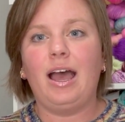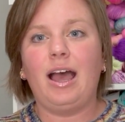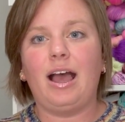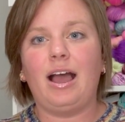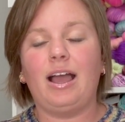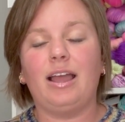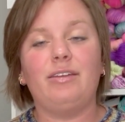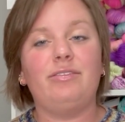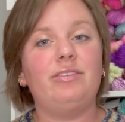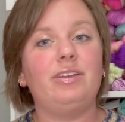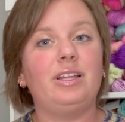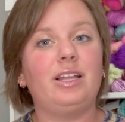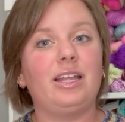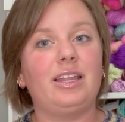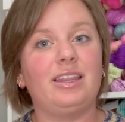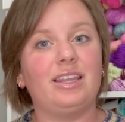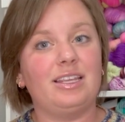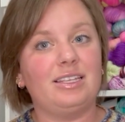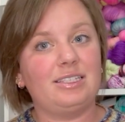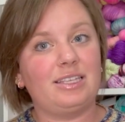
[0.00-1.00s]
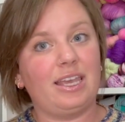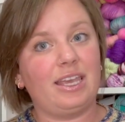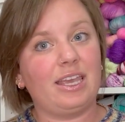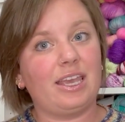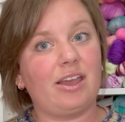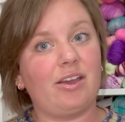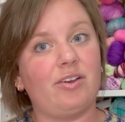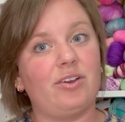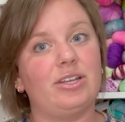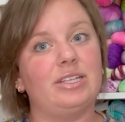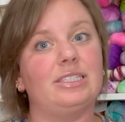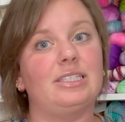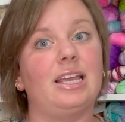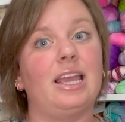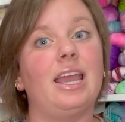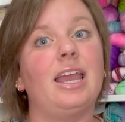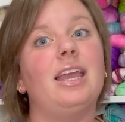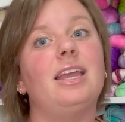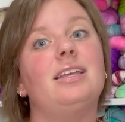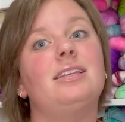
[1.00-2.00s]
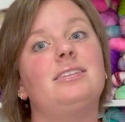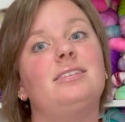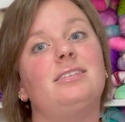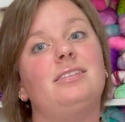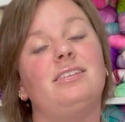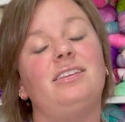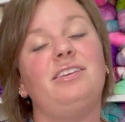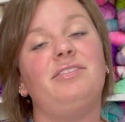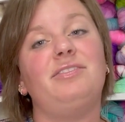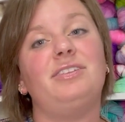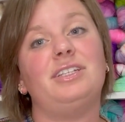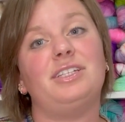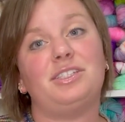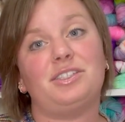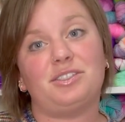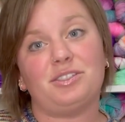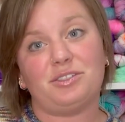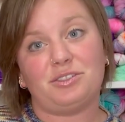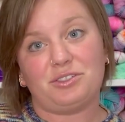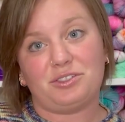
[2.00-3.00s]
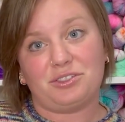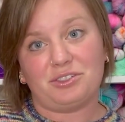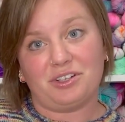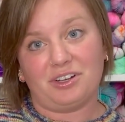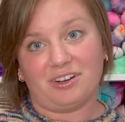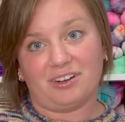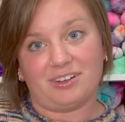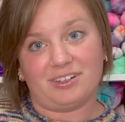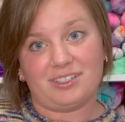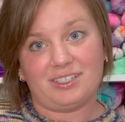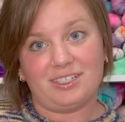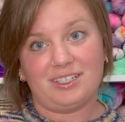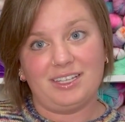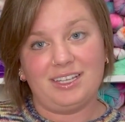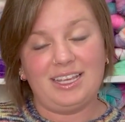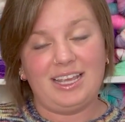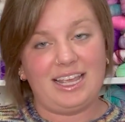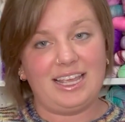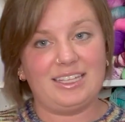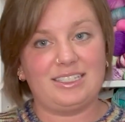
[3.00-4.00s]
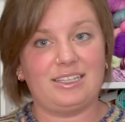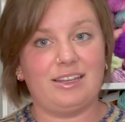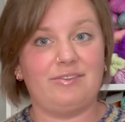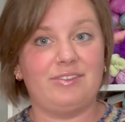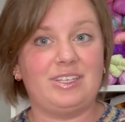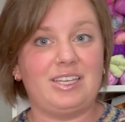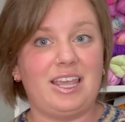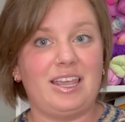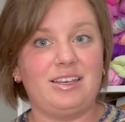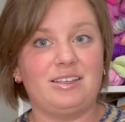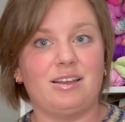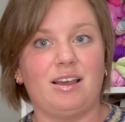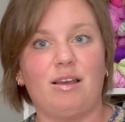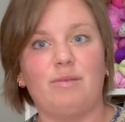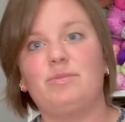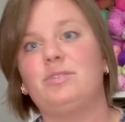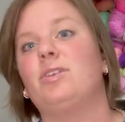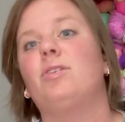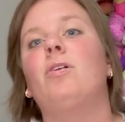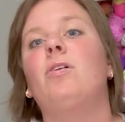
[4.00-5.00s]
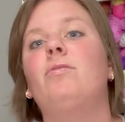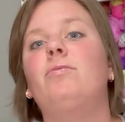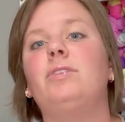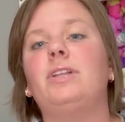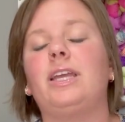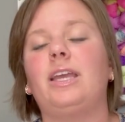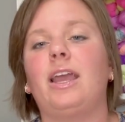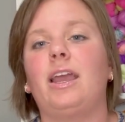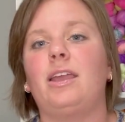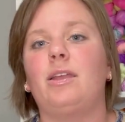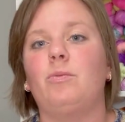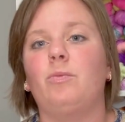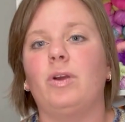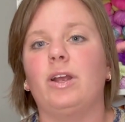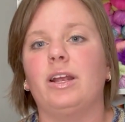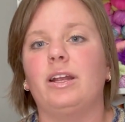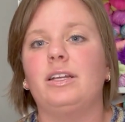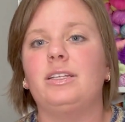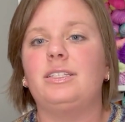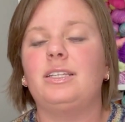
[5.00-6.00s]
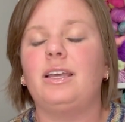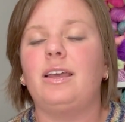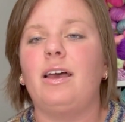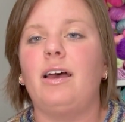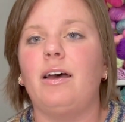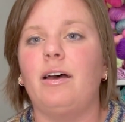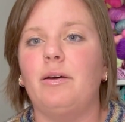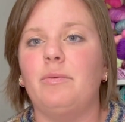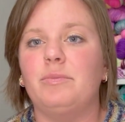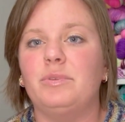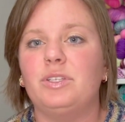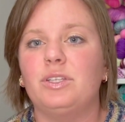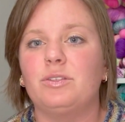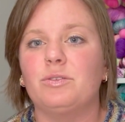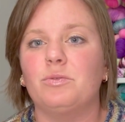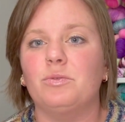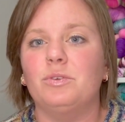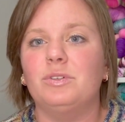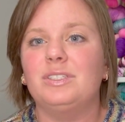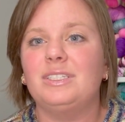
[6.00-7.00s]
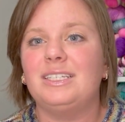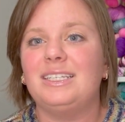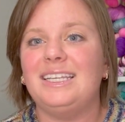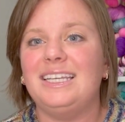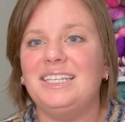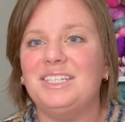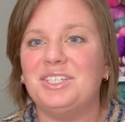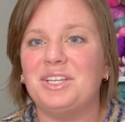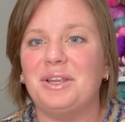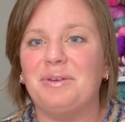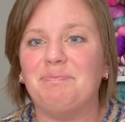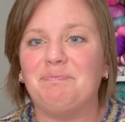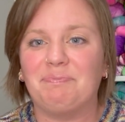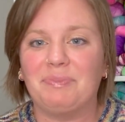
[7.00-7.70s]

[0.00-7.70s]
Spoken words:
I feel like this can count as a sleeveless shirt instead of a tank top. So hopefully I can wear it to school to teach in.